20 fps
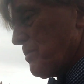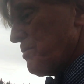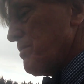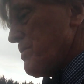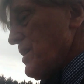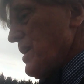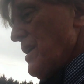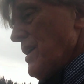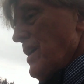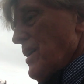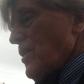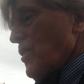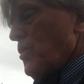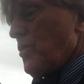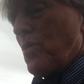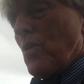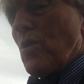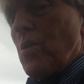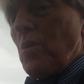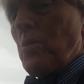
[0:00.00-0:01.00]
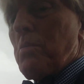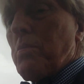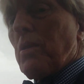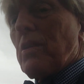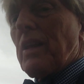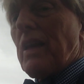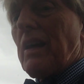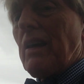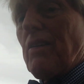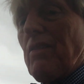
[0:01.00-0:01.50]
who, who
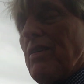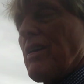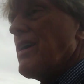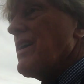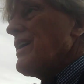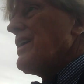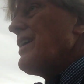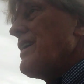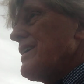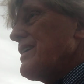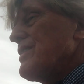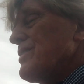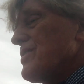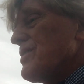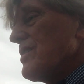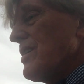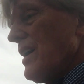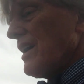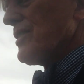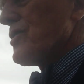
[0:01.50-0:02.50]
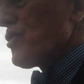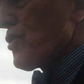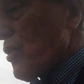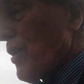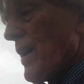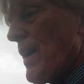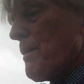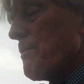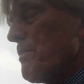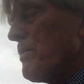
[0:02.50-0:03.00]
believe he's a
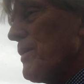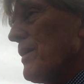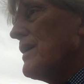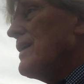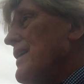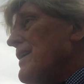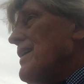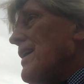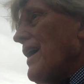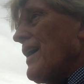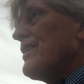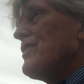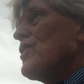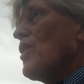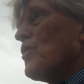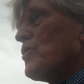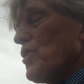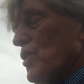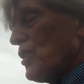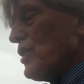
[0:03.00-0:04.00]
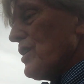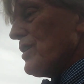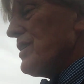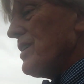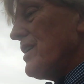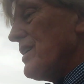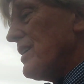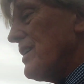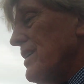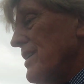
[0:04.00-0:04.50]
tramp and no
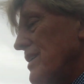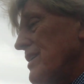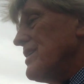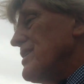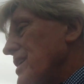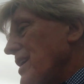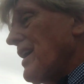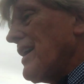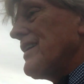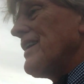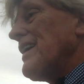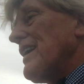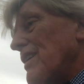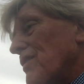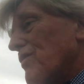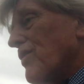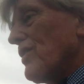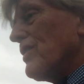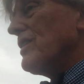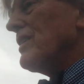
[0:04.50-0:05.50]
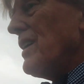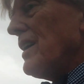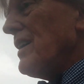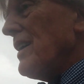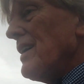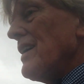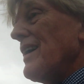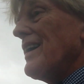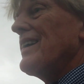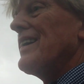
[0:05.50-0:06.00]
good and evil
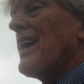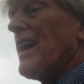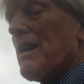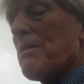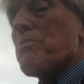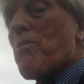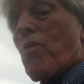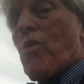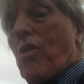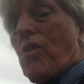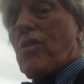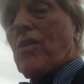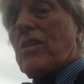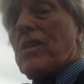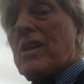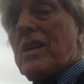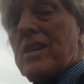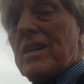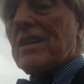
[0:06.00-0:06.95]
and amoral.